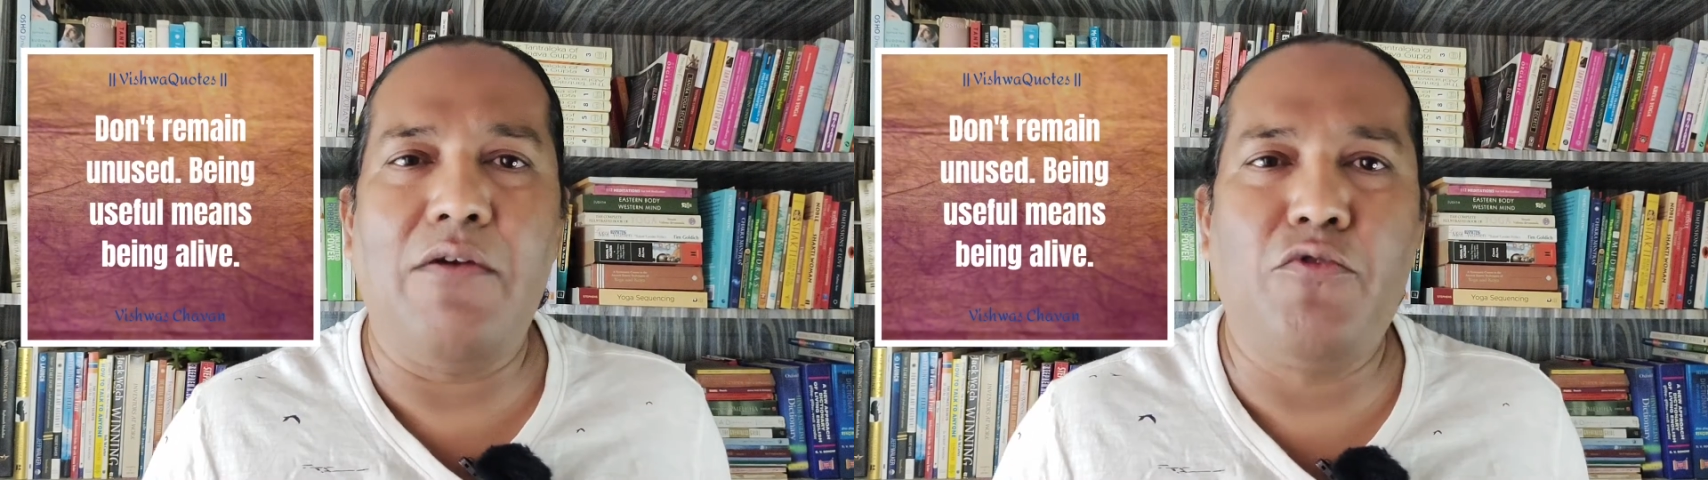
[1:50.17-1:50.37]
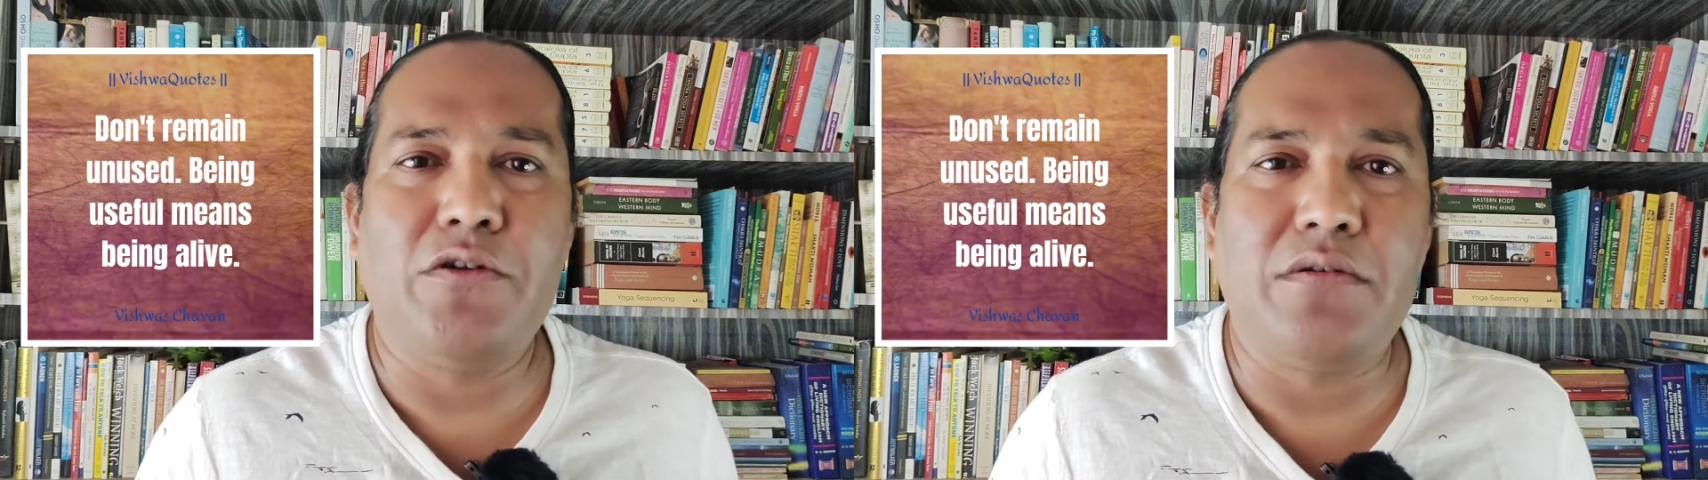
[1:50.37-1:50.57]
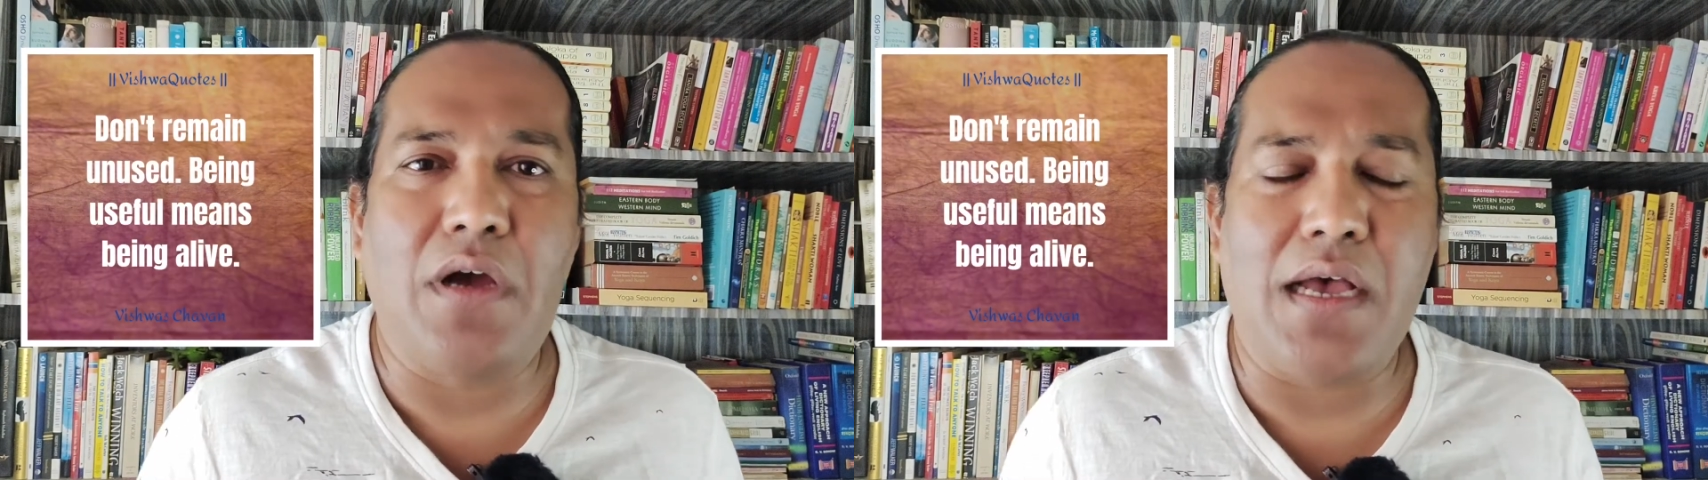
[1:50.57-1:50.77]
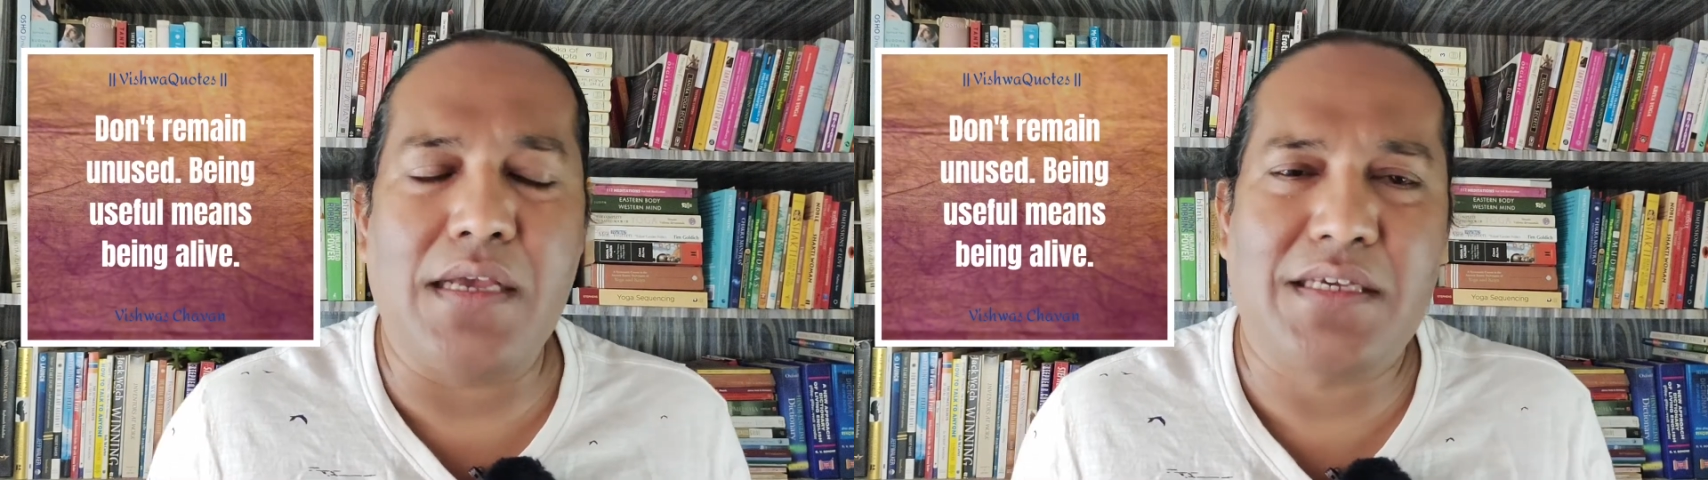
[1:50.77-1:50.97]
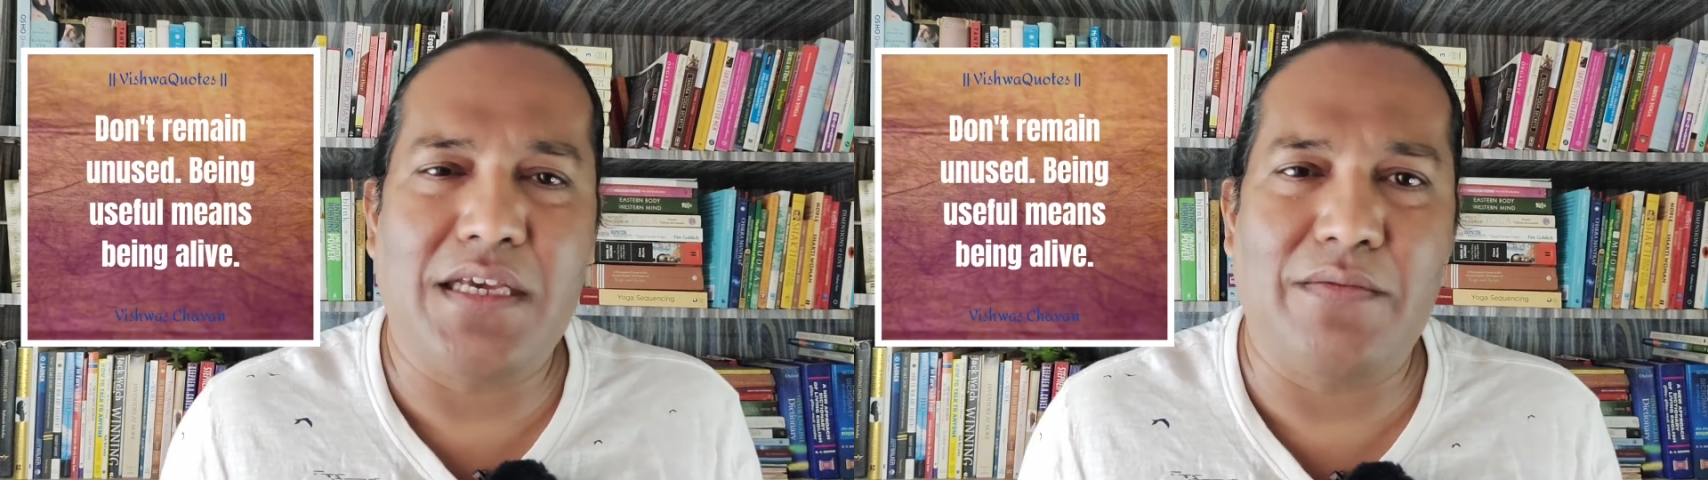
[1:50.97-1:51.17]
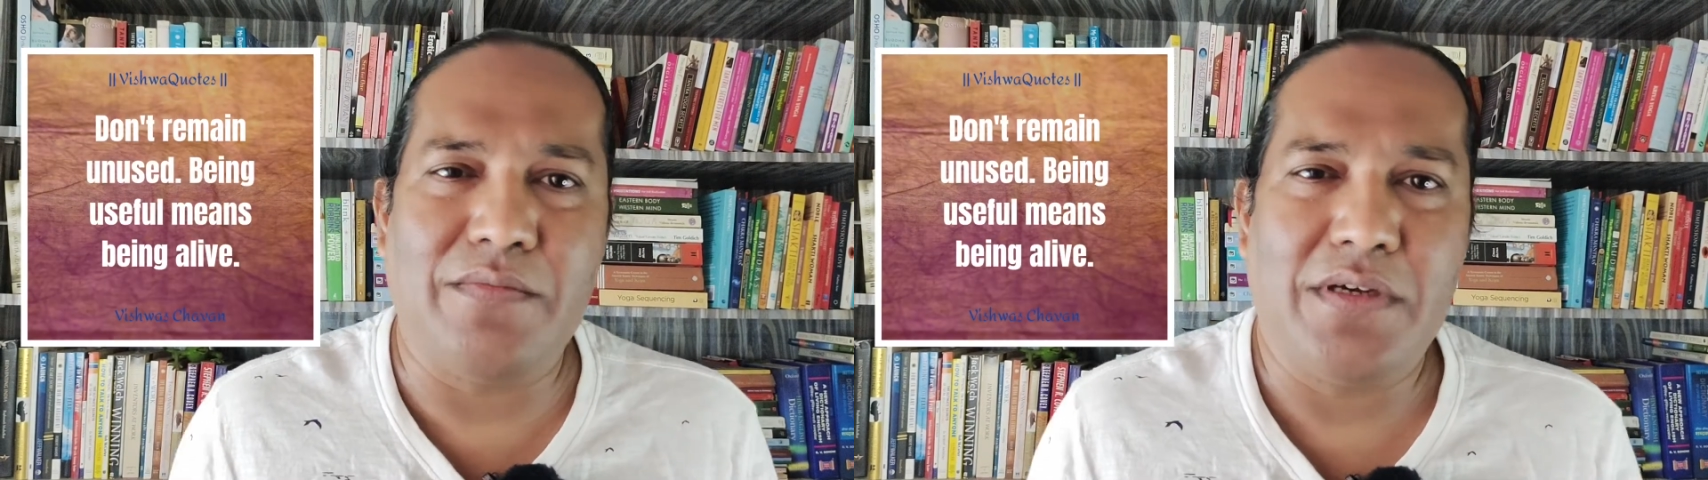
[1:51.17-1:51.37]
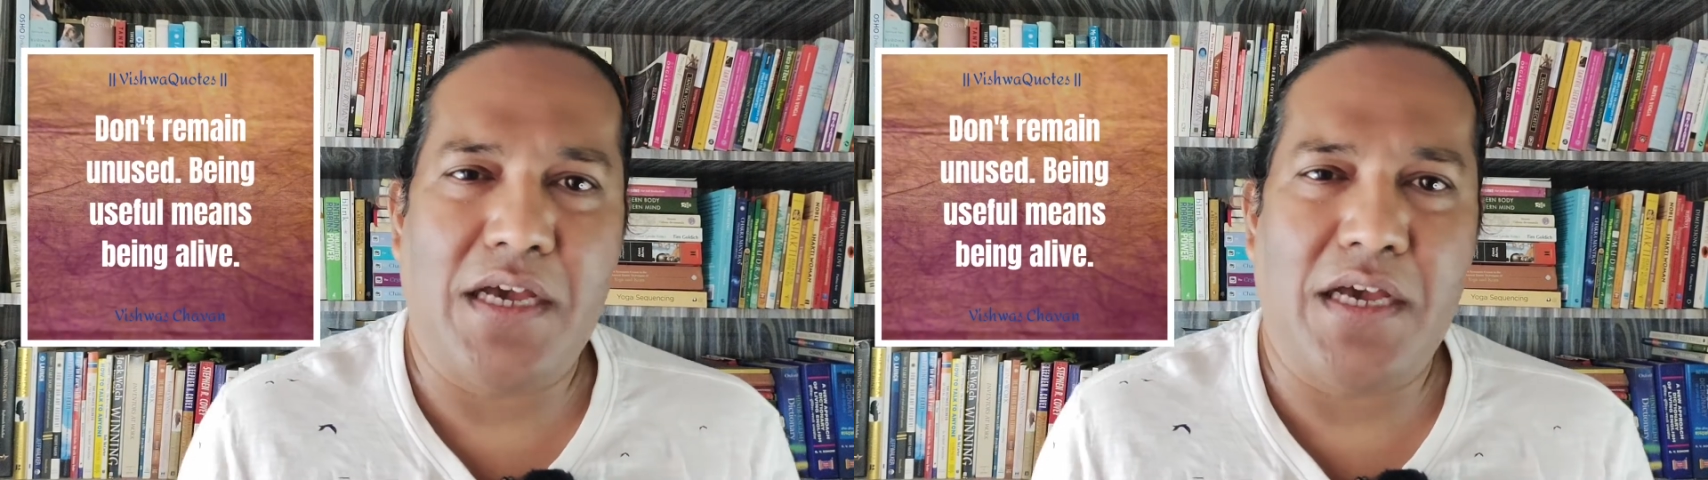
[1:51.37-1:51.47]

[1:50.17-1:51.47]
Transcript: would ask him